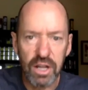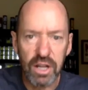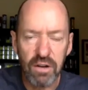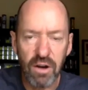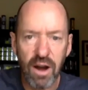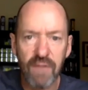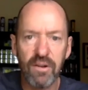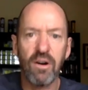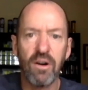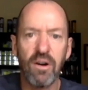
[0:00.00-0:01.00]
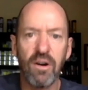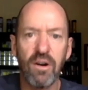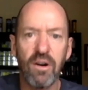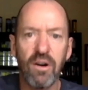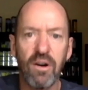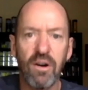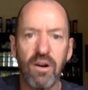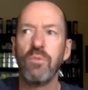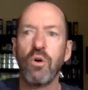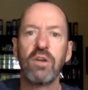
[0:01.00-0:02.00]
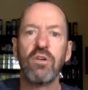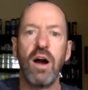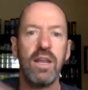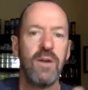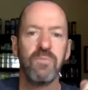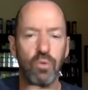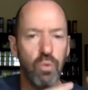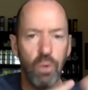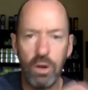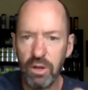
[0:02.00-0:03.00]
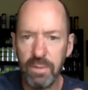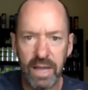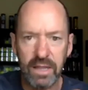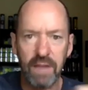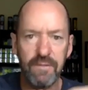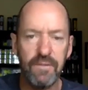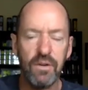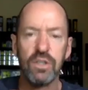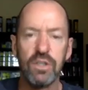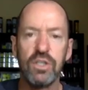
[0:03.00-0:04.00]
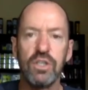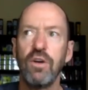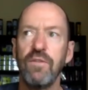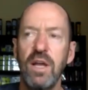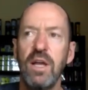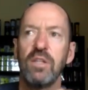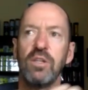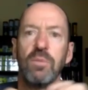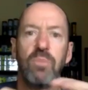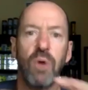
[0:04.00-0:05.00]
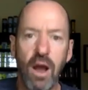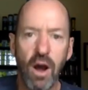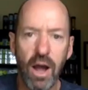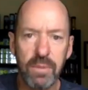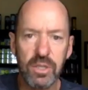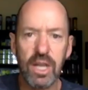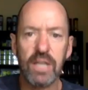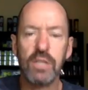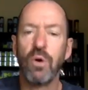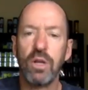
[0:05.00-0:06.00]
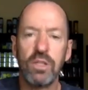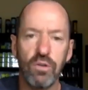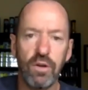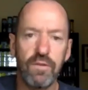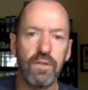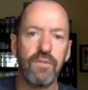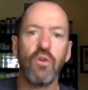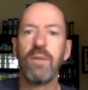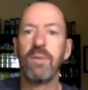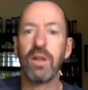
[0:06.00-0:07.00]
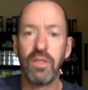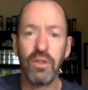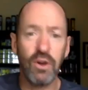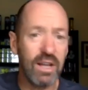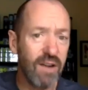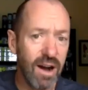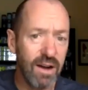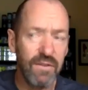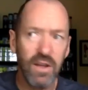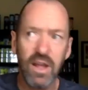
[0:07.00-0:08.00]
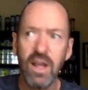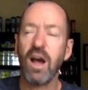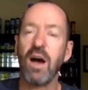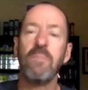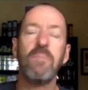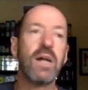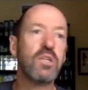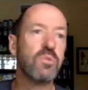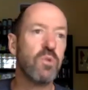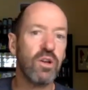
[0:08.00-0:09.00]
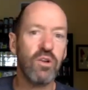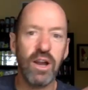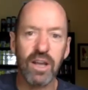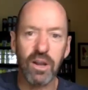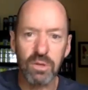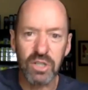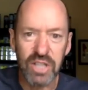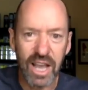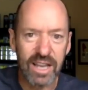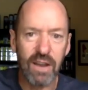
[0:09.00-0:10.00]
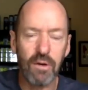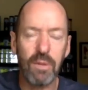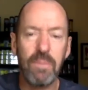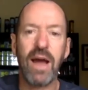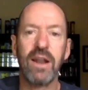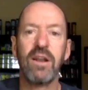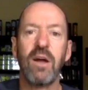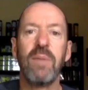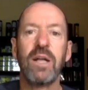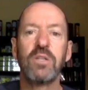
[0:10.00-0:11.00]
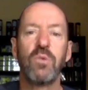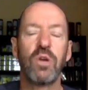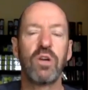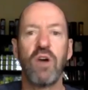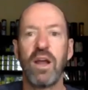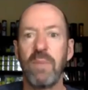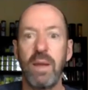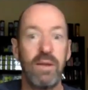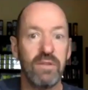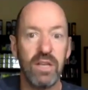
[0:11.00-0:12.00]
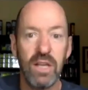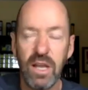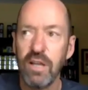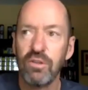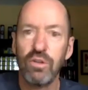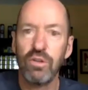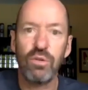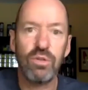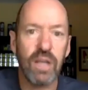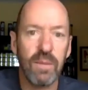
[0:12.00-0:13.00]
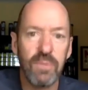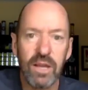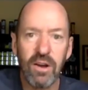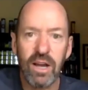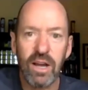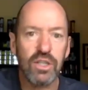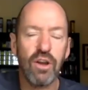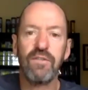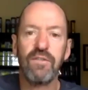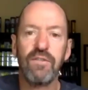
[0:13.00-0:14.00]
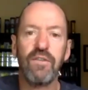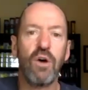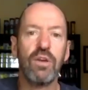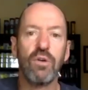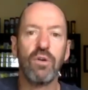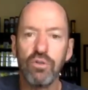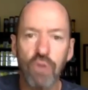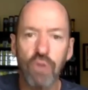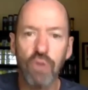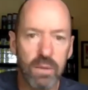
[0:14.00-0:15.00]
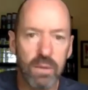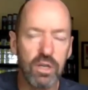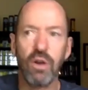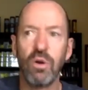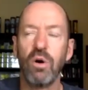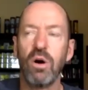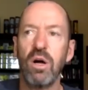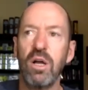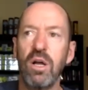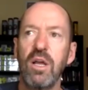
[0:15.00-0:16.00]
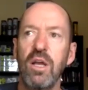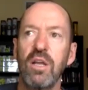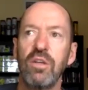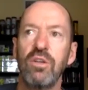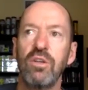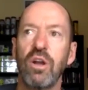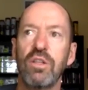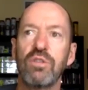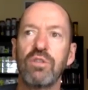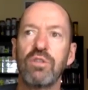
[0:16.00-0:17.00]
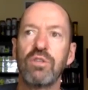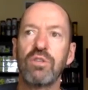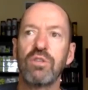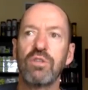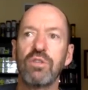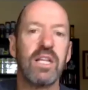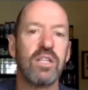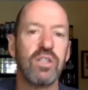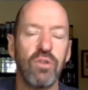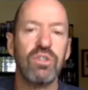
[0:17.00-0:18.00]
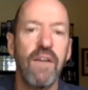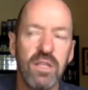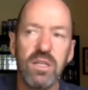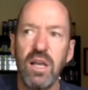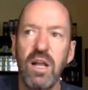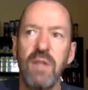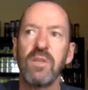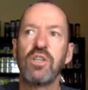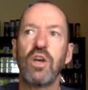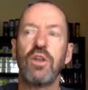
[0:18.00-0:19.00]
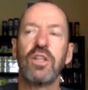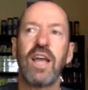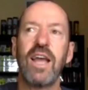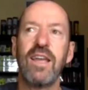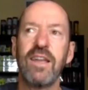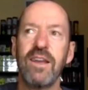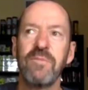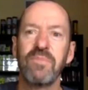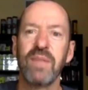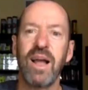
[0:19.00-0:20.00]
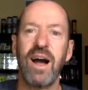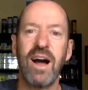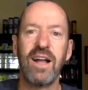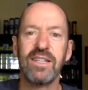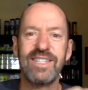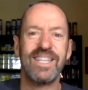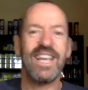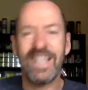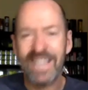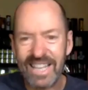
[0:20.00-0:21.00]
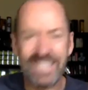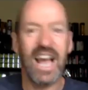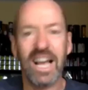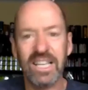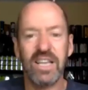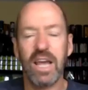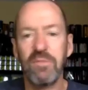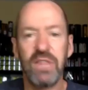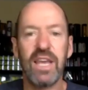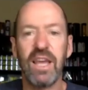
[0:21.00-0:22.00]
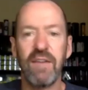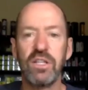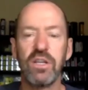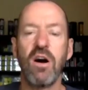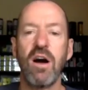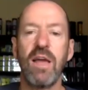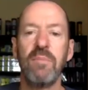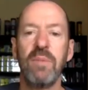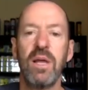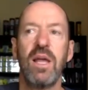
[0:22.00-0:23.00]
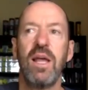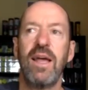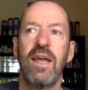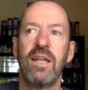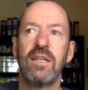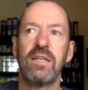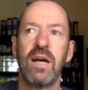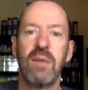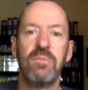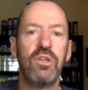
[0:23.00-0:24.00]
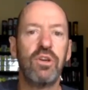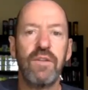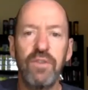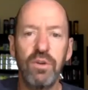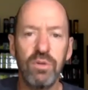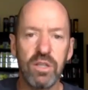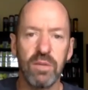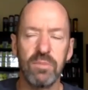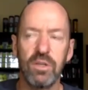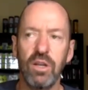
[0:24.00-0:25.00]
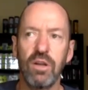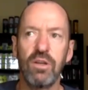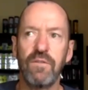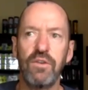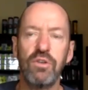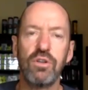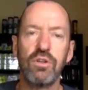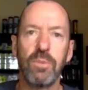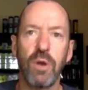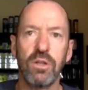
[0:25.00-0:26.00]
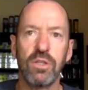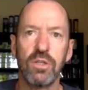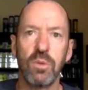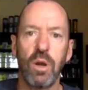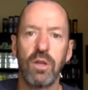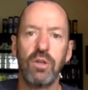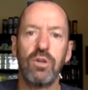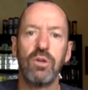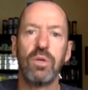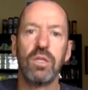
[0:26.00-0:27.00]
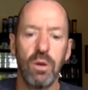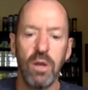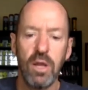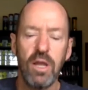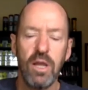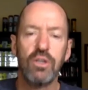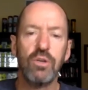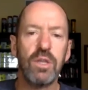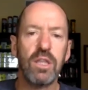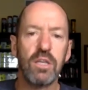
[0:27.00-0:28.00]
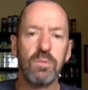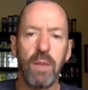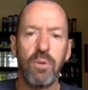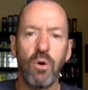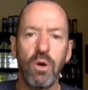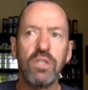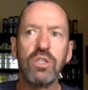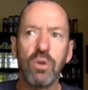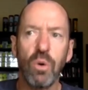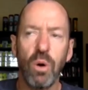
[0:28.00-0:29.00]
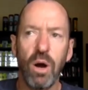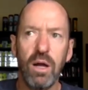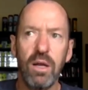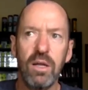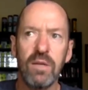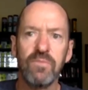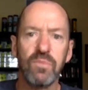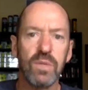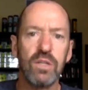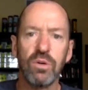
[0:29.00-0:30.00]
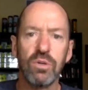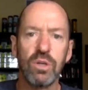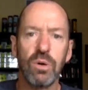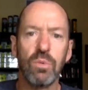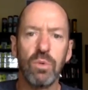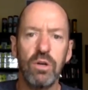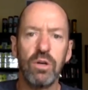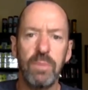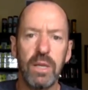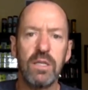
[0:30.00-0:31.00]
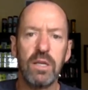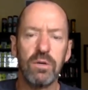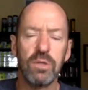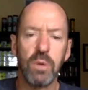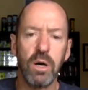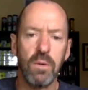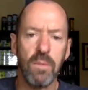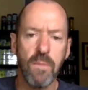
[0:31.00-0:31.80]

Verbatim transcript: love at level, I'm going to be more inclined to really make that first serve, to play a high percentage point, to look for the forehand. But at 30 love, I'm much more inclined to go to a secondary pattern. I'm much more inclined to maybe even do something like a serve and volley or a drop shot or you know, throw them something that's a little different so that they aren't seeing the exact same thing every time. And um, you confuse them. You know, you confuse your opponents as to what you're doing. So doing things by point score is also a really big deal as well.